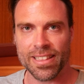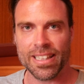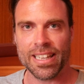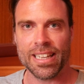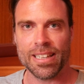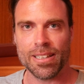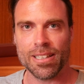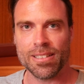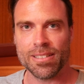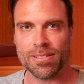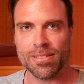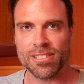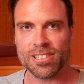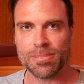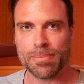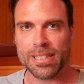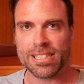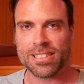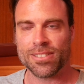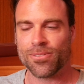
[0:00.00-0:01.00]
they
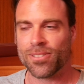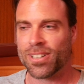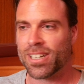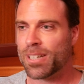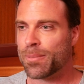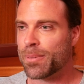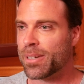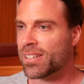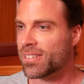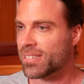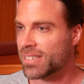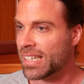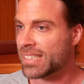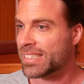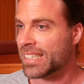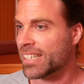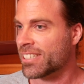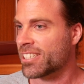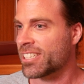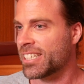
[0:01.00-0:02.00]
specify, because that's
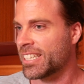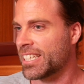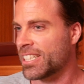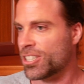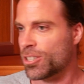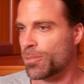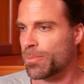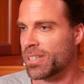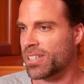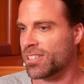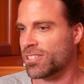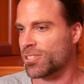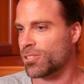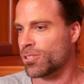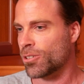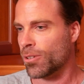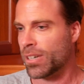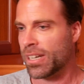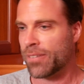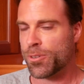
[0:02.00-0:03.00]
actually an issue because you
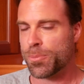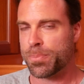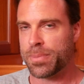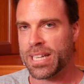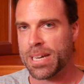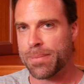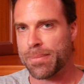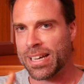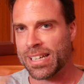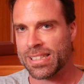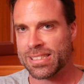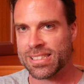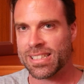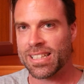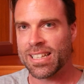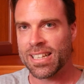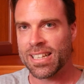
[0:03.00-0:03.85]
don't have a BMS